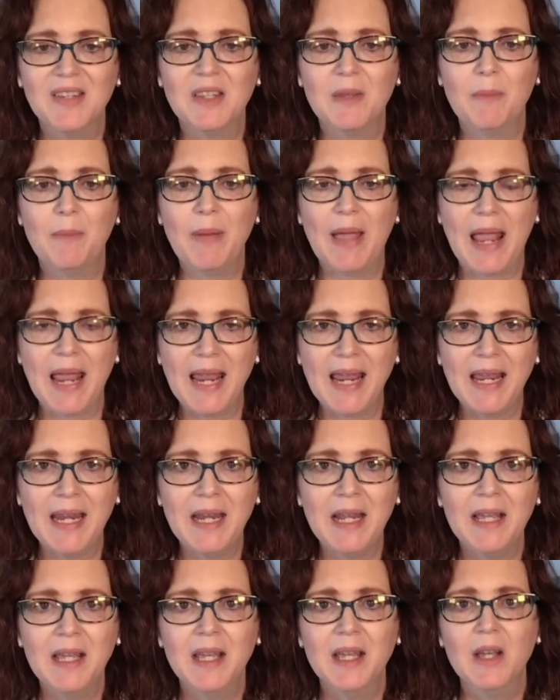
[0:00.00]
the
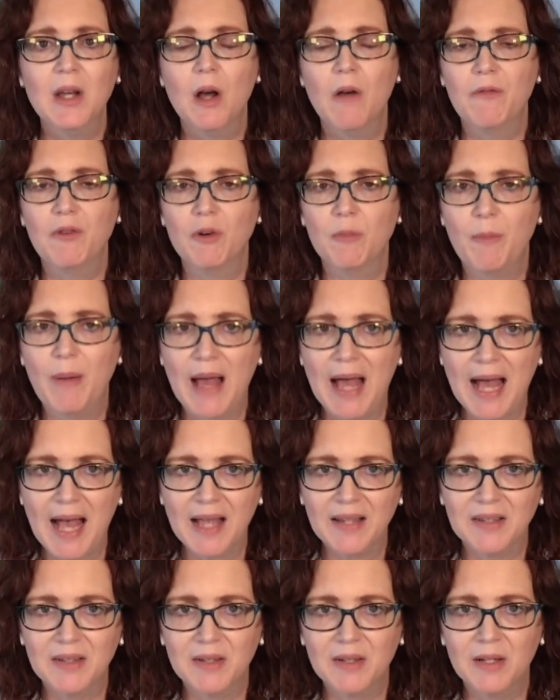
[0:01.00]
pain of your
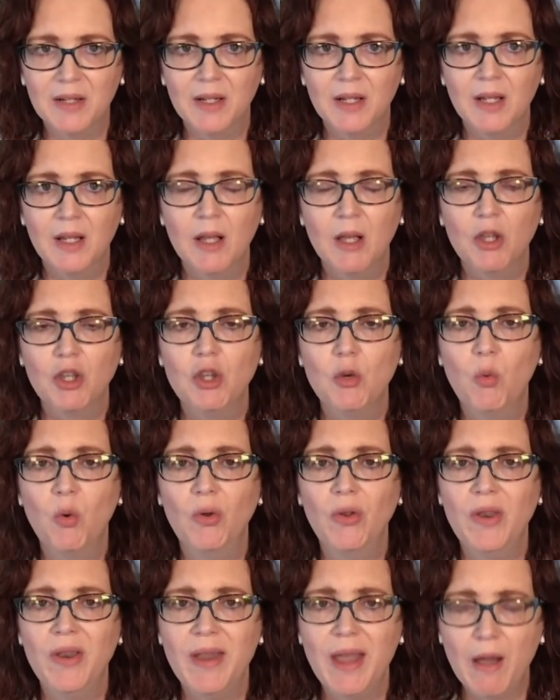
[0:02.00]
past, you will
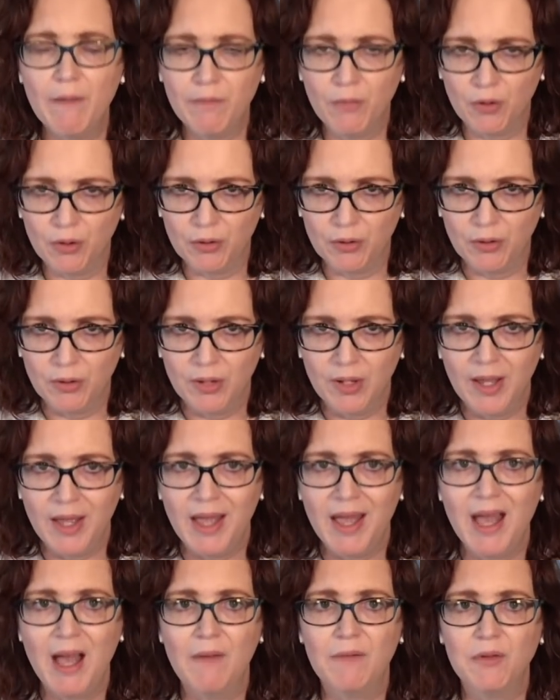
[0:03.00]
never
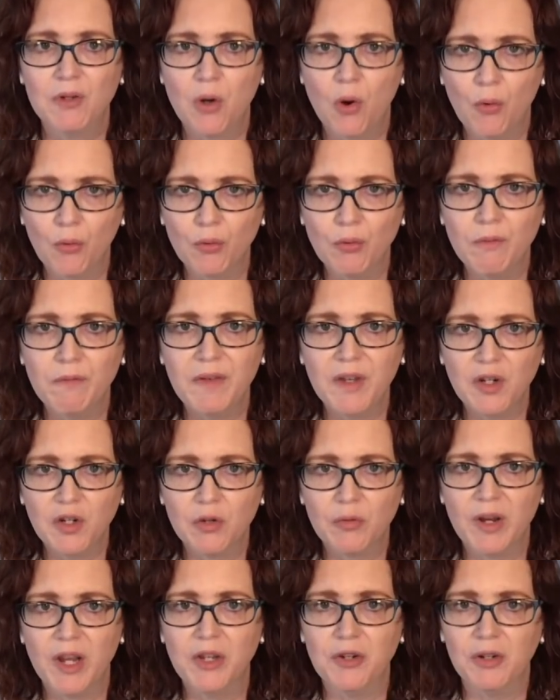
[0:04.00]
have total
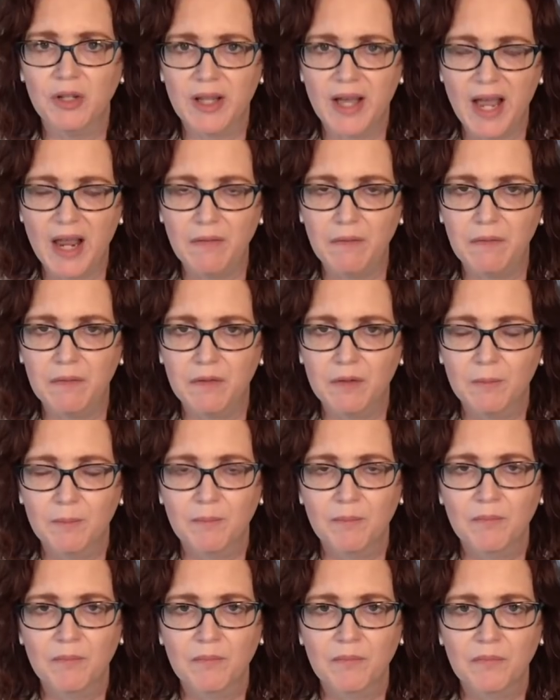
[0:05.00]
victory in your life.
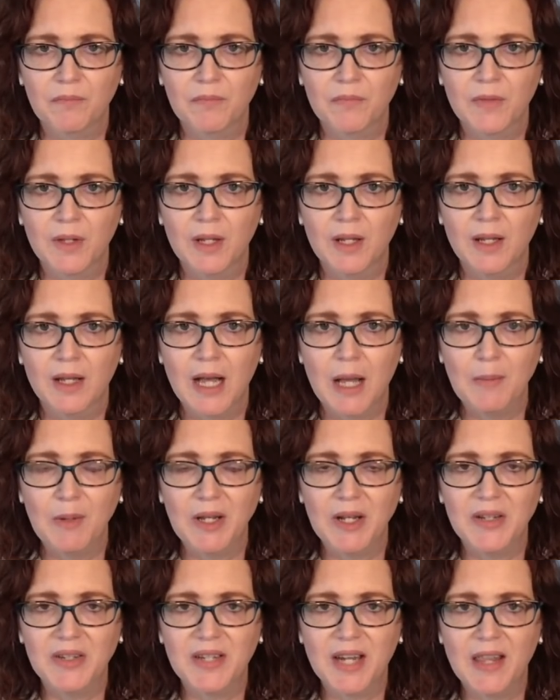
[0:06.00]
I'm
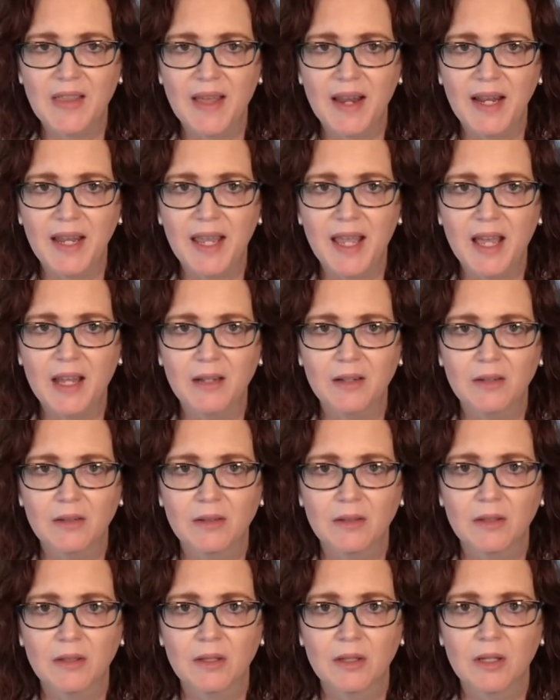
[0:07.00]
going to say that again.
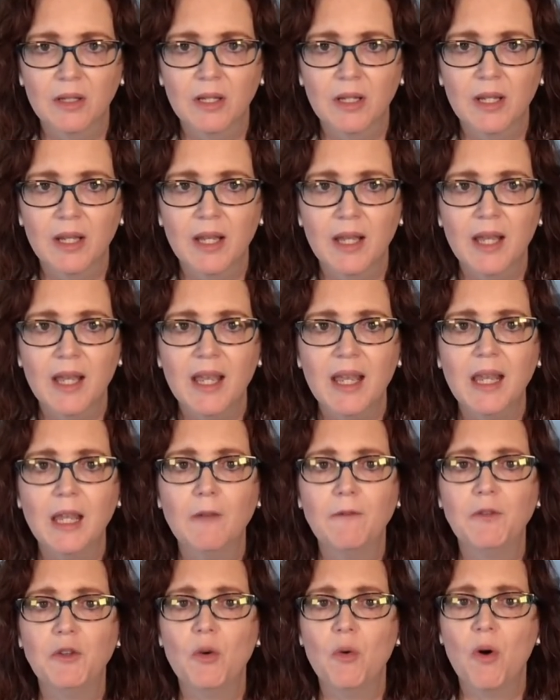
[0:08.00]

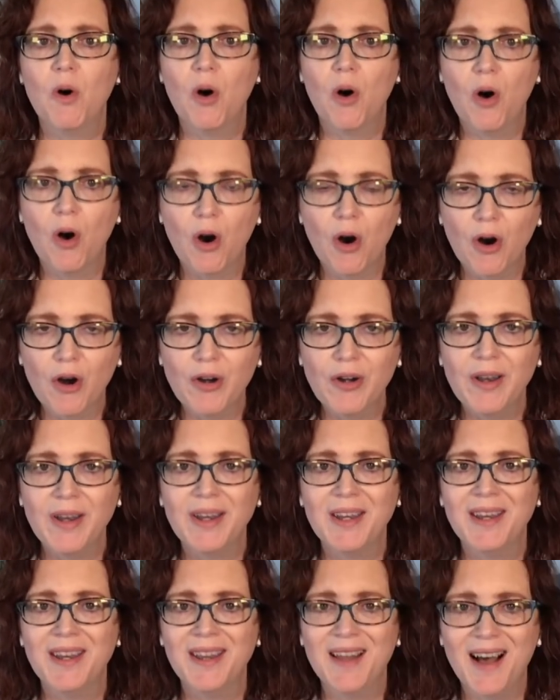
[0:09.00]
If you are
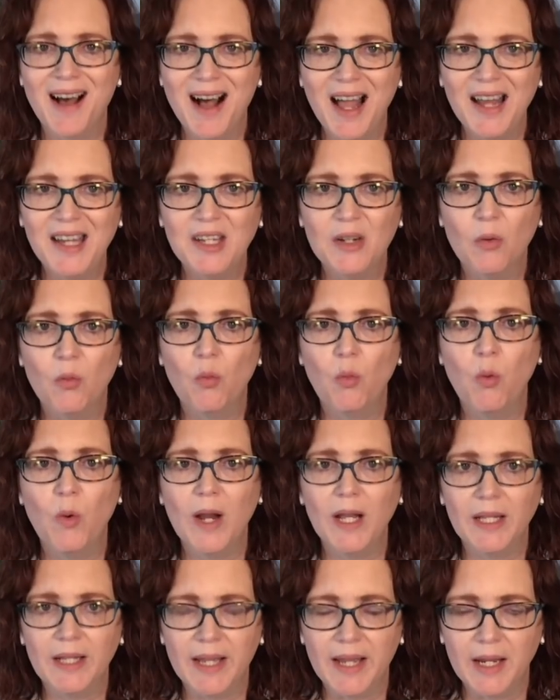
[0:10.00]
not
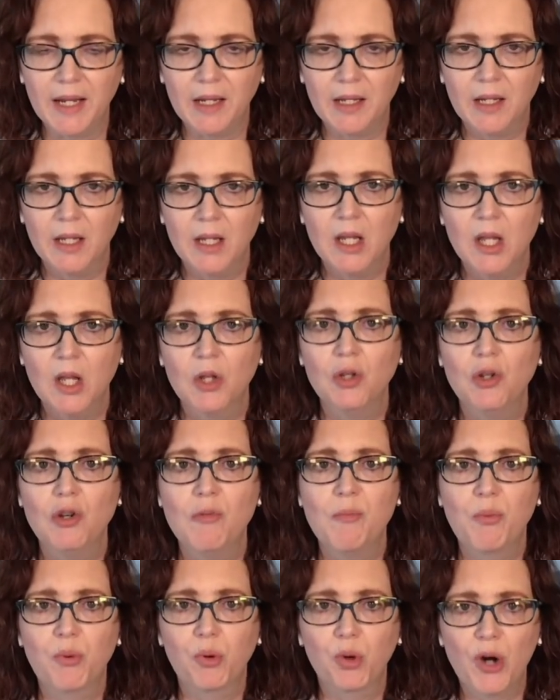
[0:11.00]
willing to
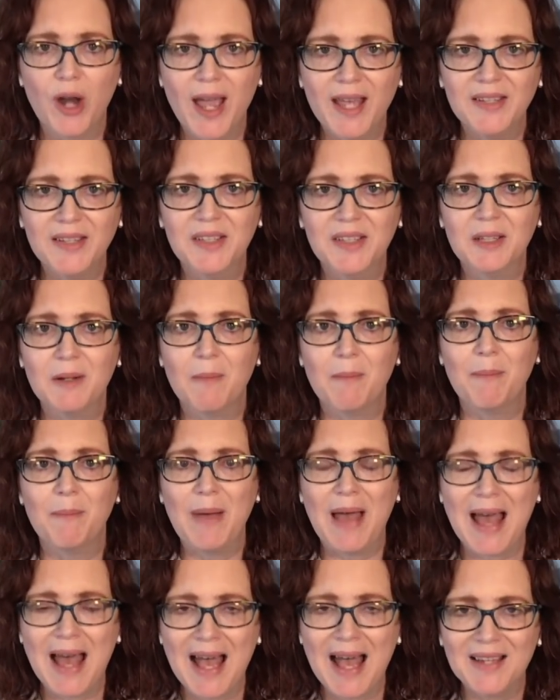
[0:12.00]
press
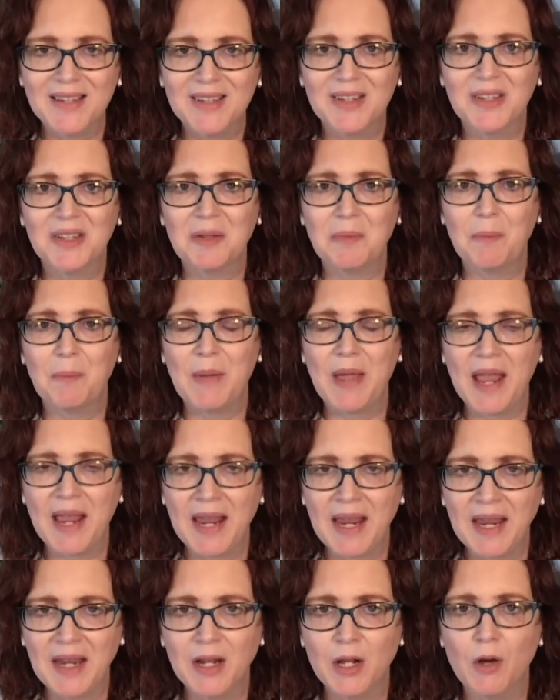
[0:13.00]
past the
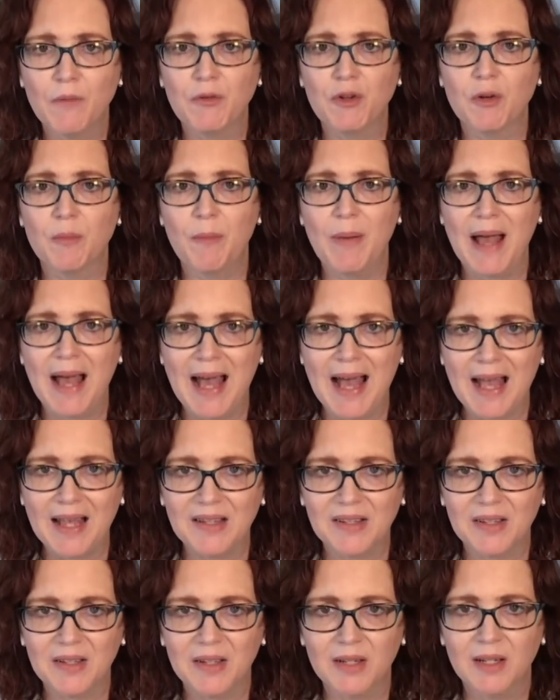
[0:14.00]
pain of your
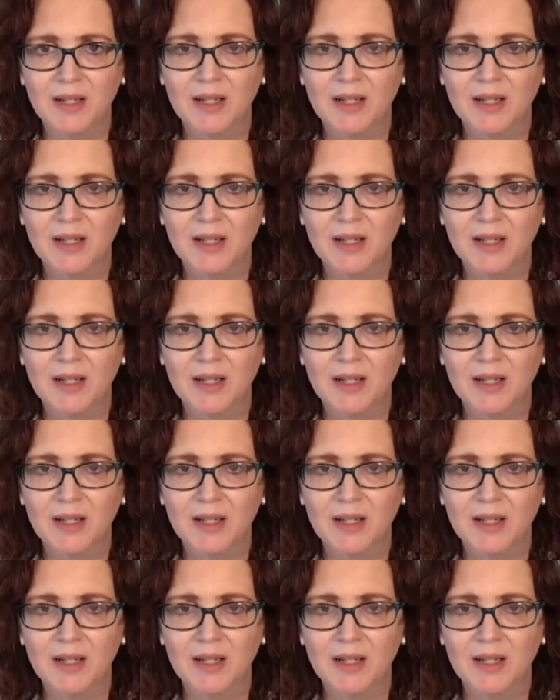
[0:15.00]
past,